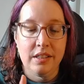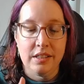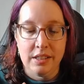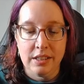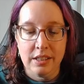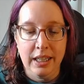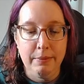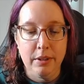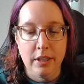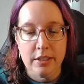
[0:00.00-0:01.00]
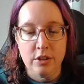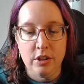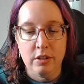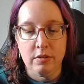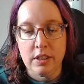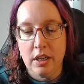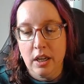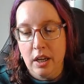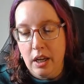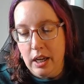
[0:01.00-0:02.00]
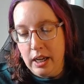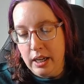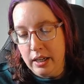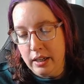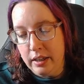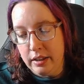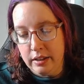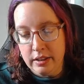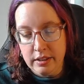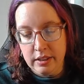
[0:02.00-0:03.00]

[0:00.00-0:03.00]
just to keep it nice and generous. This